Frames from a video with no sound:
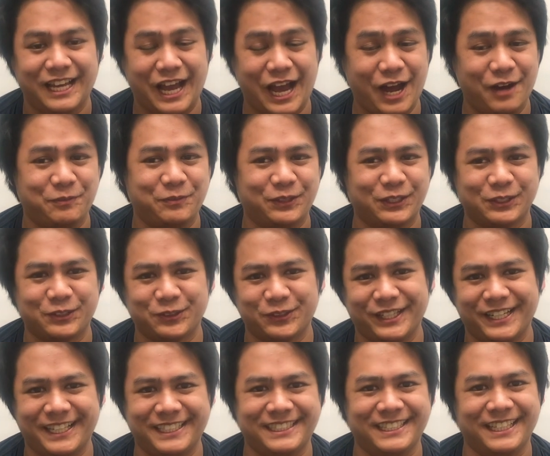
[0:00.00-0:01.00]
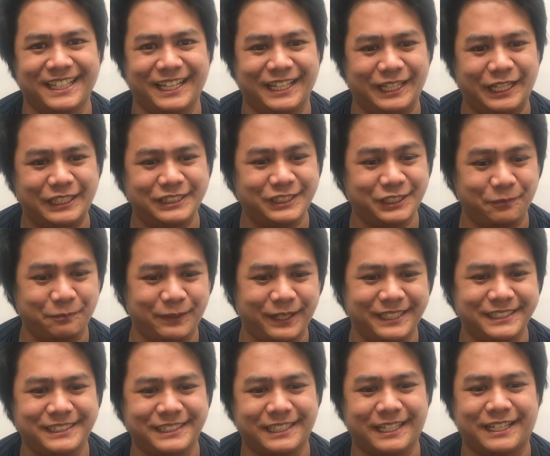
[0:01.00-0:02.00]
I feel great. It's
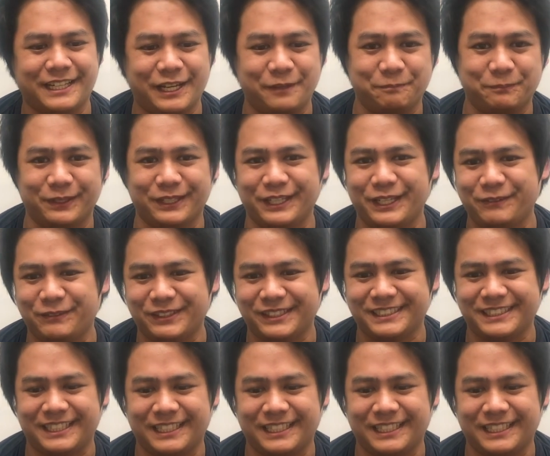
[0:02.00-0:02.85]
amazing. I can't believe it.